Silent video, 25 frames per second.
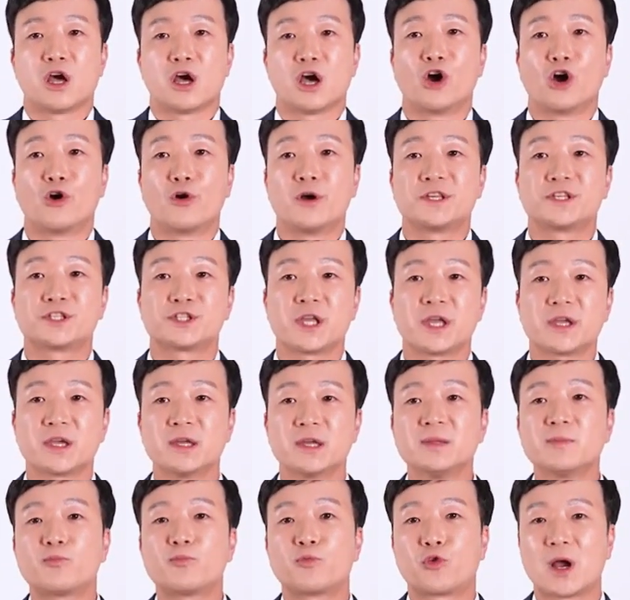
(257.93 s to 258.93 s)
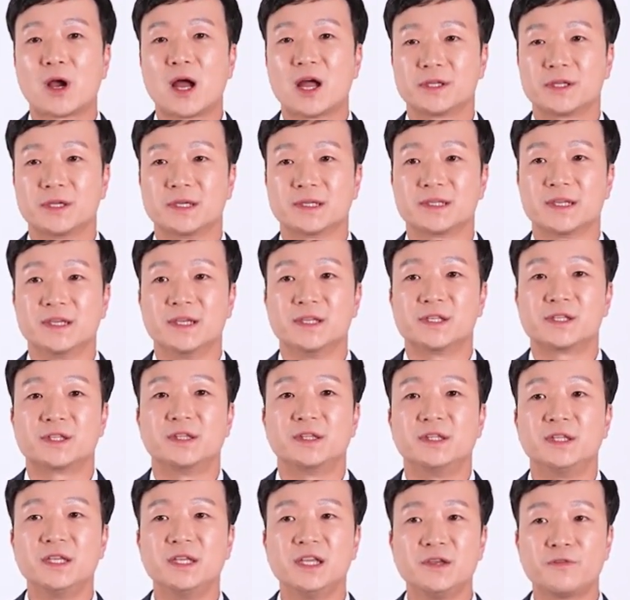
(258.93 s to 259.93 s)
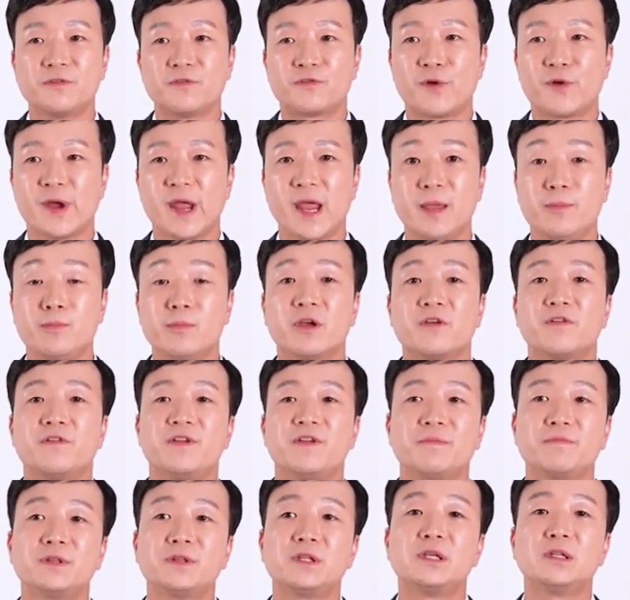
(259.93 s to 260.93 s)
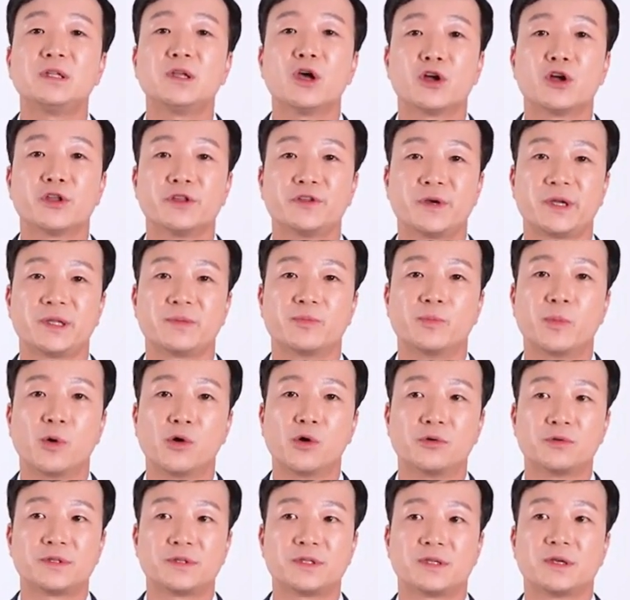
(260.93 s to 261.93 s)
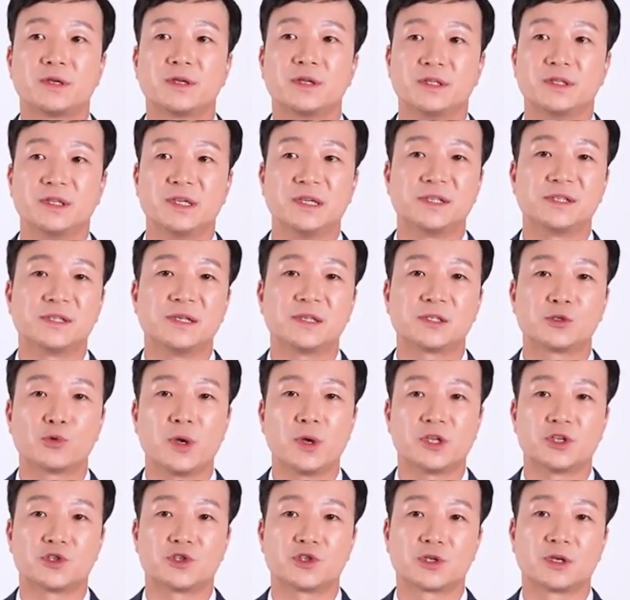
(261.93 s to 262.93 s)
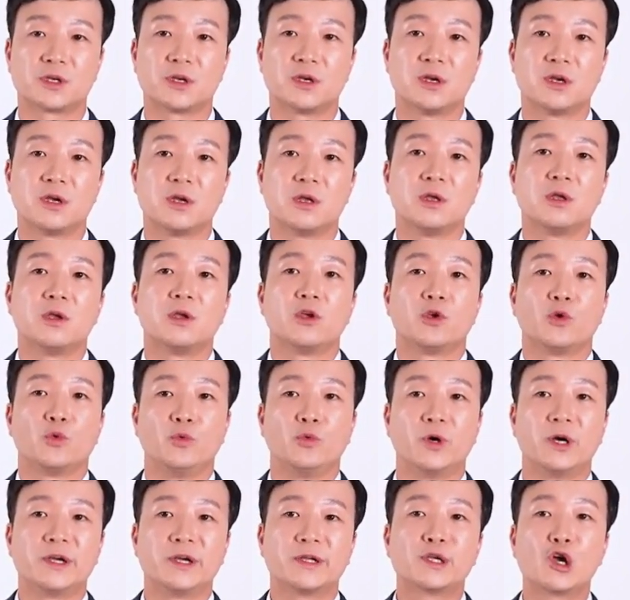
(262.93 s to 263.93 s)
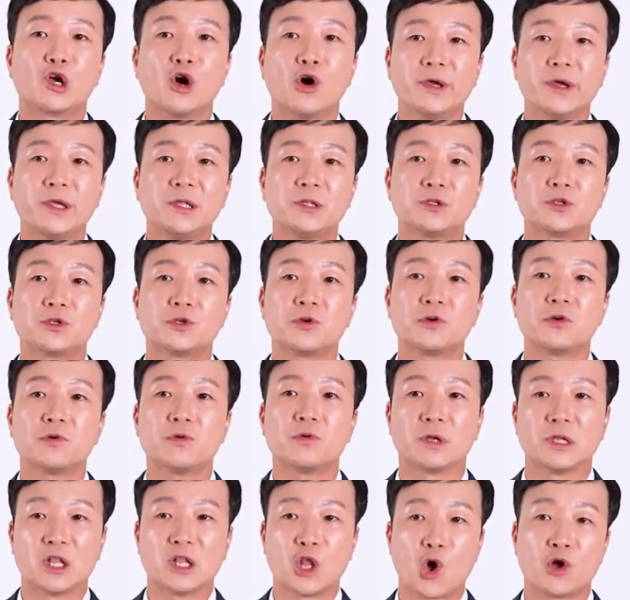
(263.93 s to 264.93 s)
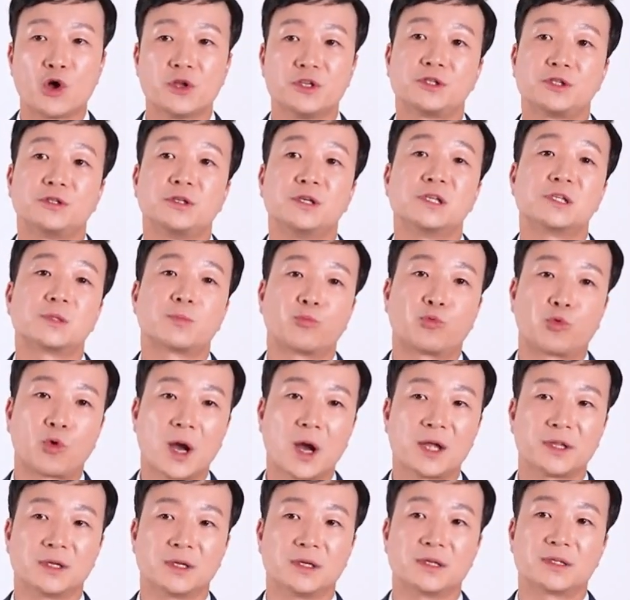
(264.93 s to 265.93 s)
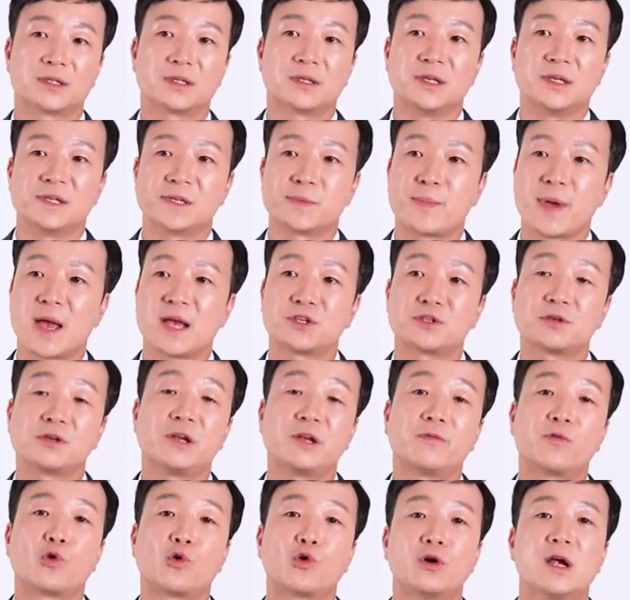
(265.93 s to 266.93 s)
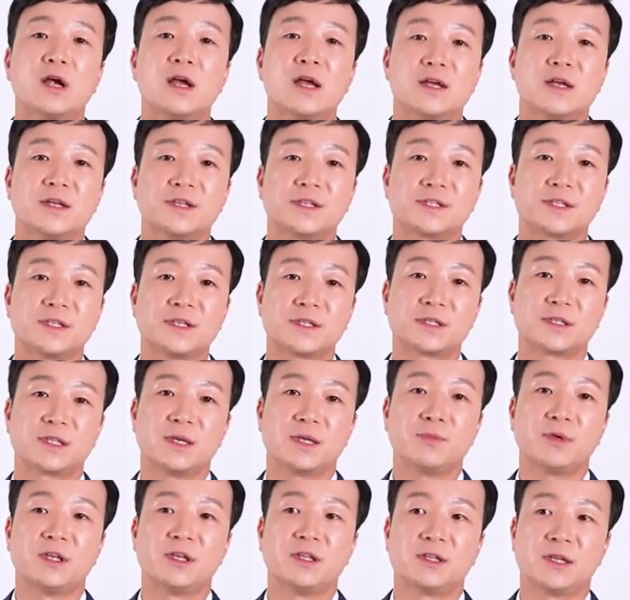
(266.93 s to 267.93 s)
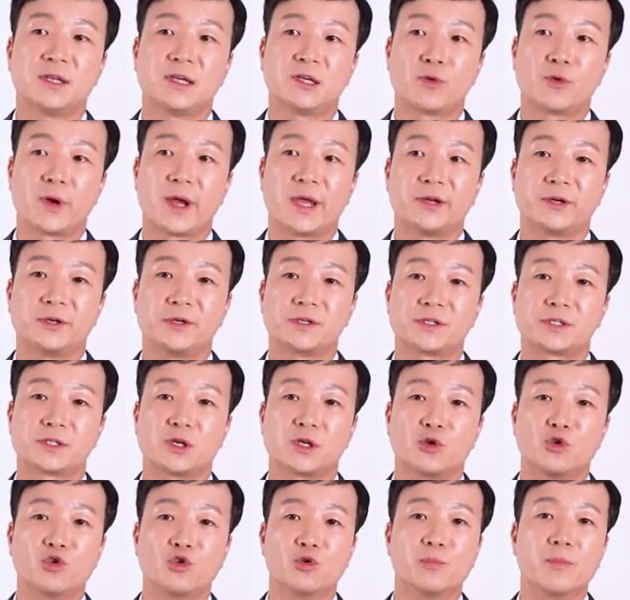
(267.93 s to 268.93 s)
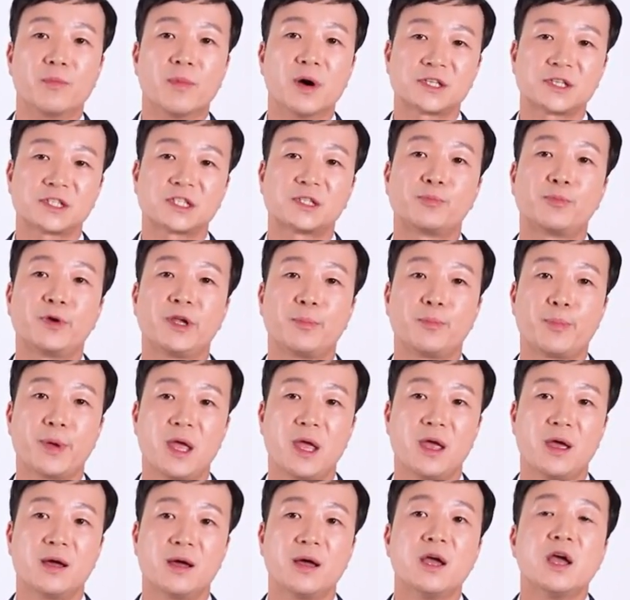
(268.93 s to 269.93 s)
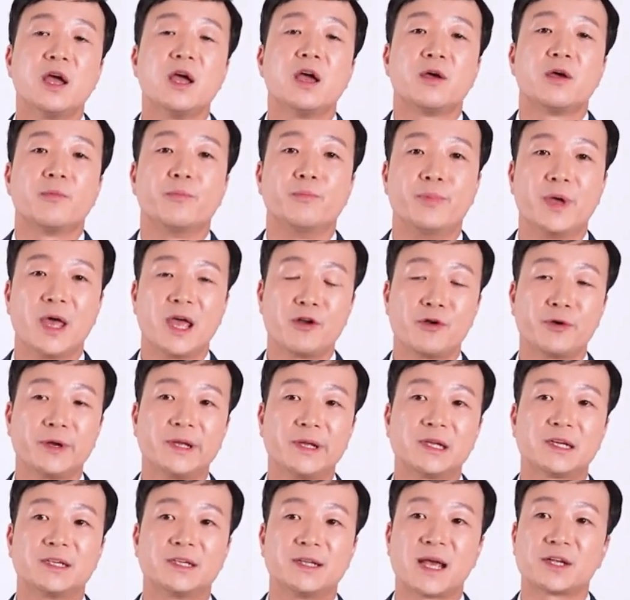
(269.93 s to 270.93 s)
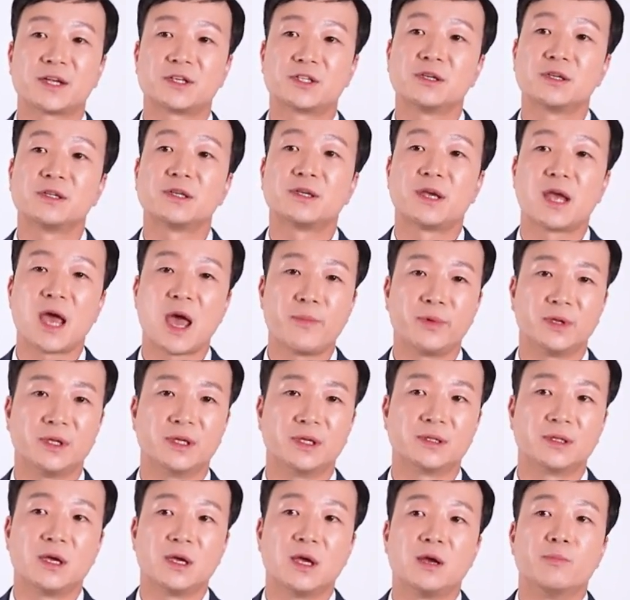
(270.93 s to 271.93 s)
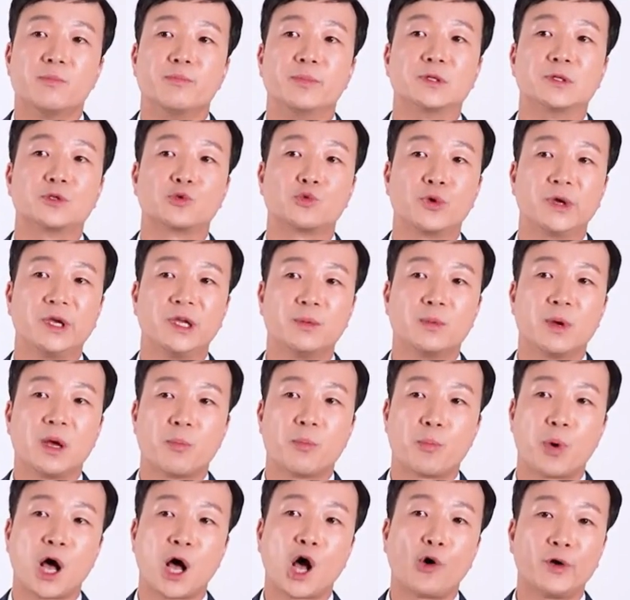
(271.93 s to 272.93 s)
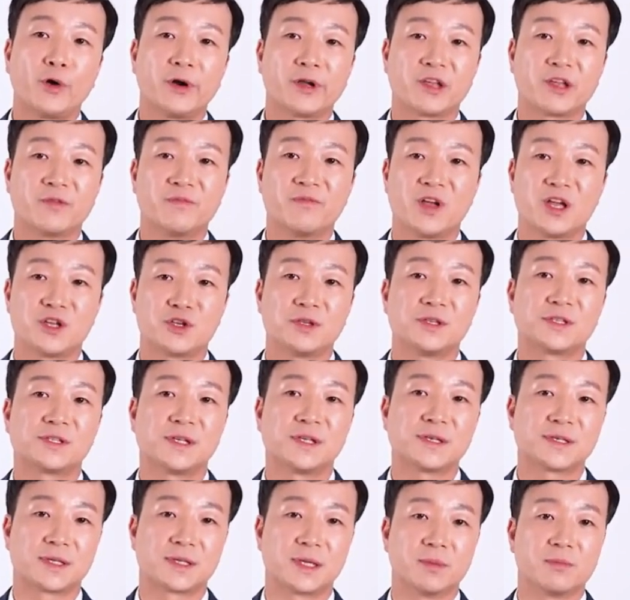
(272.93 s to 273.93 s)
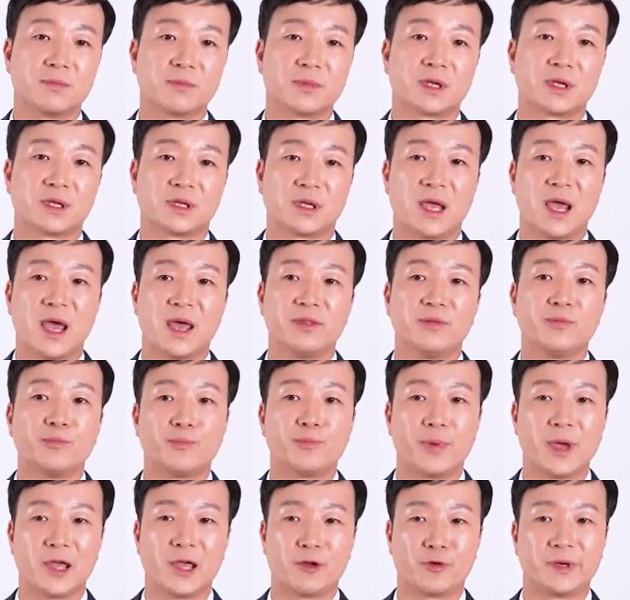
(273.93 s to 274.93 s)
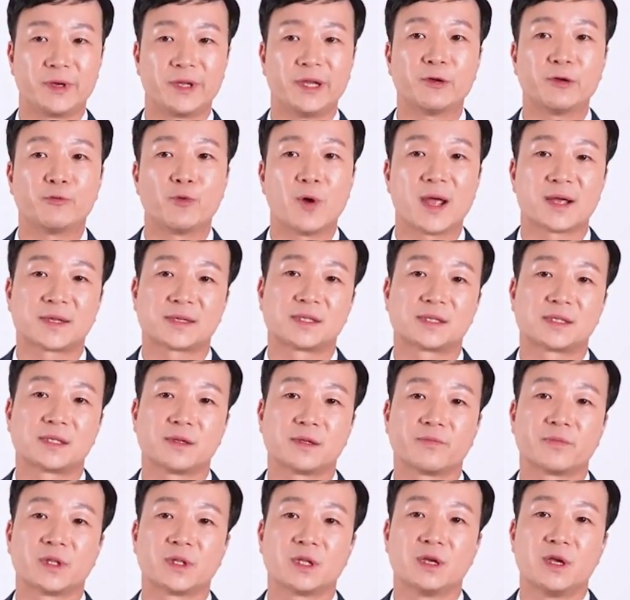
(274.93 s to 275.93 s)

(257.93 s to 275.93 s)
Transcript: Our second product is D-Frame 1500 volt DC switch. We are going to launch this product especially for system integrators who must prepare battery connection cabinet between power conversion system and battery racks.